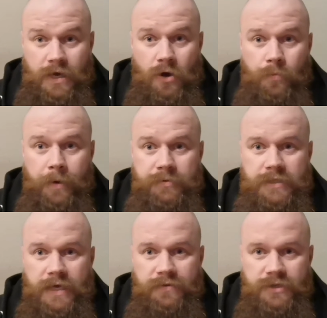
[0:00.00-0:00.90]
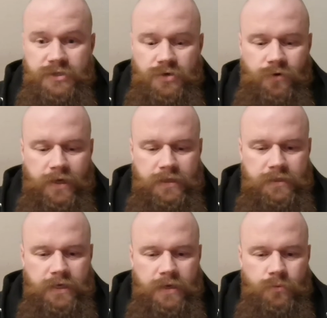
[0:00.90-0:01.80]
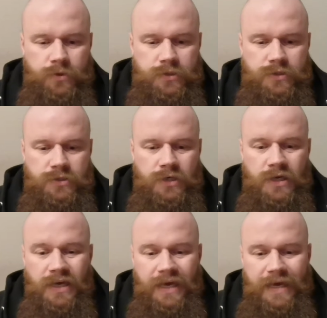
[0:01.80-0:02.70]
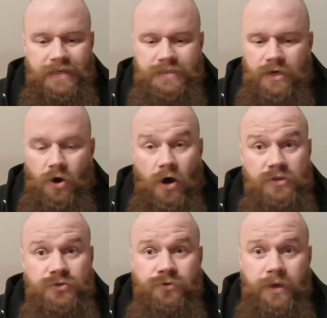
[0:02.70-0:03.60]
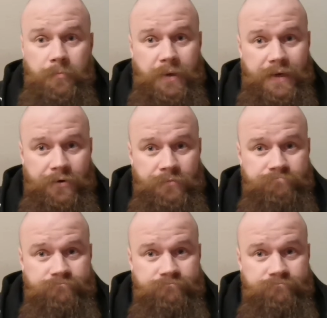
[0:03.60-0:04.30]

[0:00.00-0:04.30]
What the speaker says: I hope I'm saying this correctly. It's an Austrian beer.